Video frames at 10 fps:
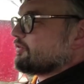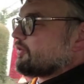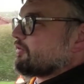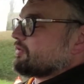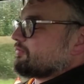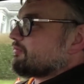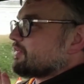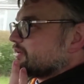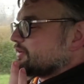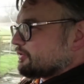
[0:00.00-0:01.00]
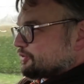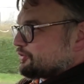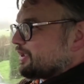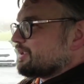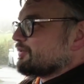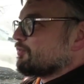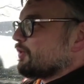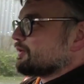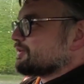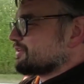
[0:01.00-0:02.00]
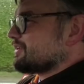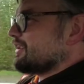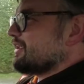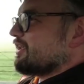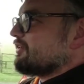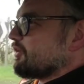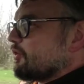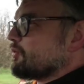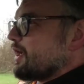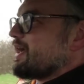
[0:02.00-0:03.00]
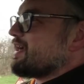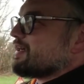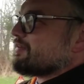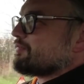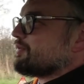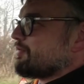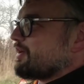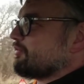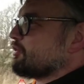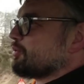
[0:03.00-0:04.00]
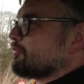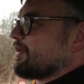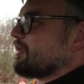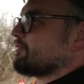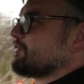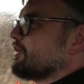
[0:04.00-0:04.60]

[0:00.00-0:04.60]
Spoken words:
the Australian ones, don't have the variable valve